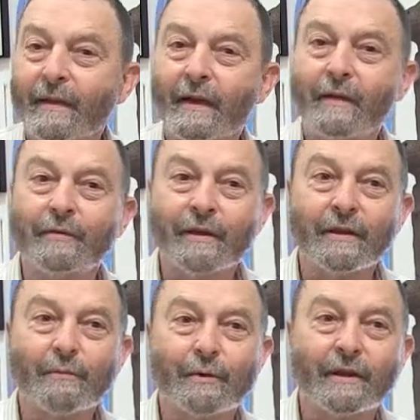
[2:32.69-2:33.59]
I have
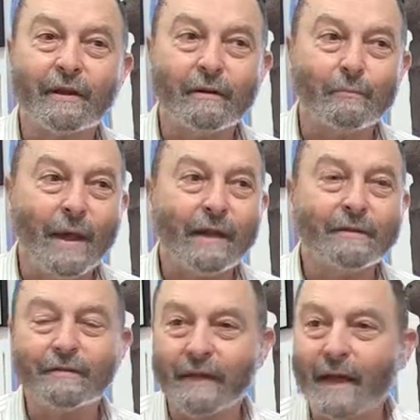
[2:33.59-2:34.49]
another one called Man
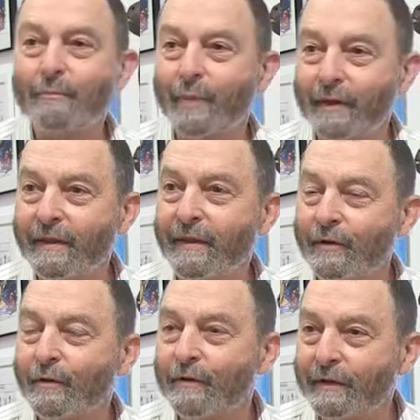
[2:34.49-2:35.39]
Zapped by the
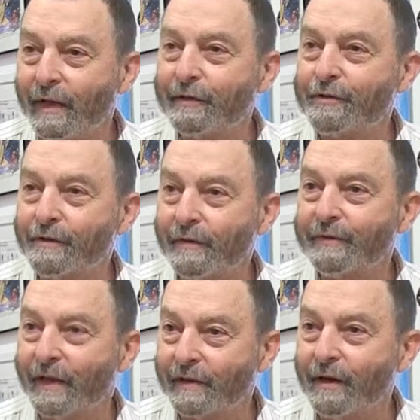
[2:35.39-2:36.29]
Unknown Dangers of
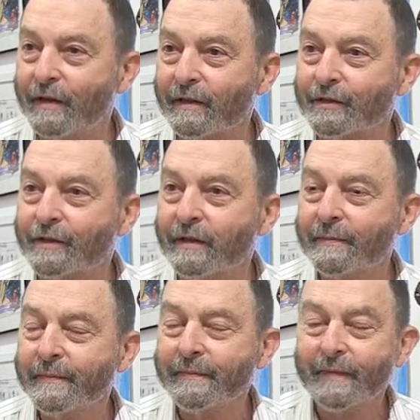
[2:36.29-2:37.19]
Technology.
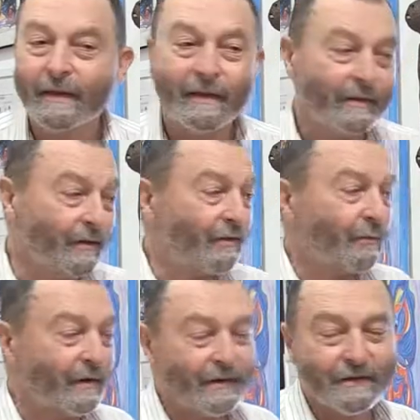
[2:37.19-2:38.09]
And this
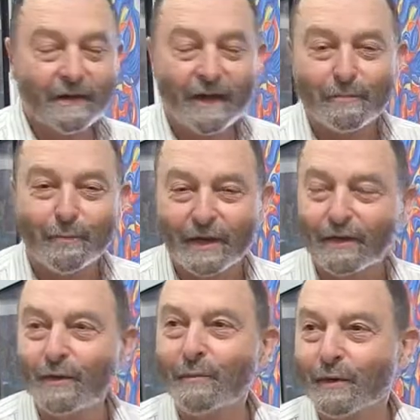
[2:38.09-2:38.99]
one has had a bit
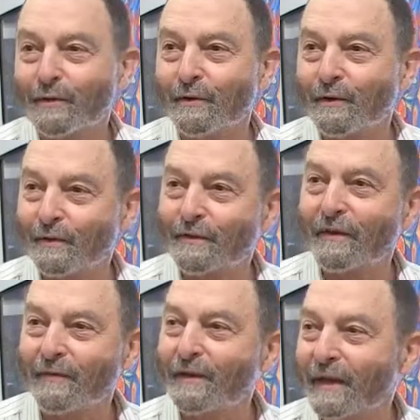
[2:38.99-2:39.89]
of humor to it. So
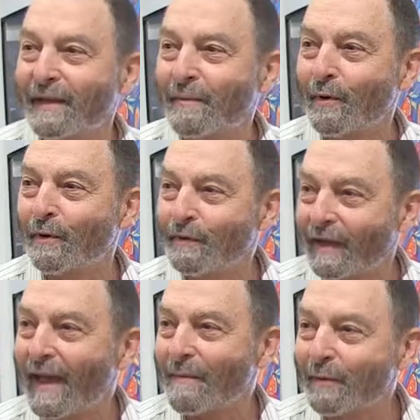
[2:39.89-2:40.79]
7 lucky birds
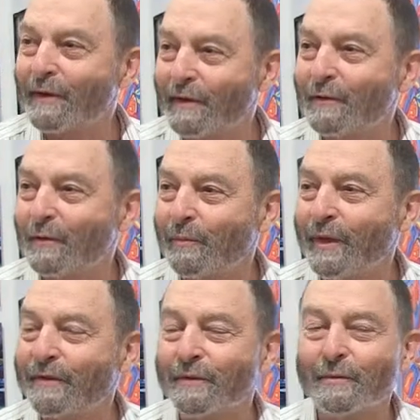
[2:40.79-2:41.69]
hammered into a
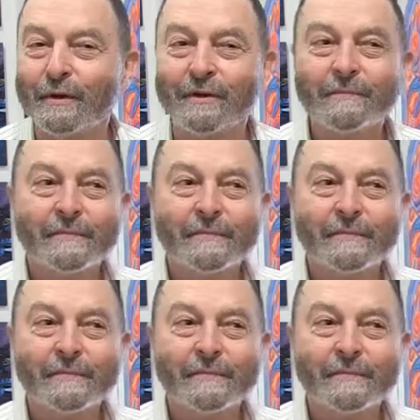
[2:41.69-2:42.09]
piece of wood.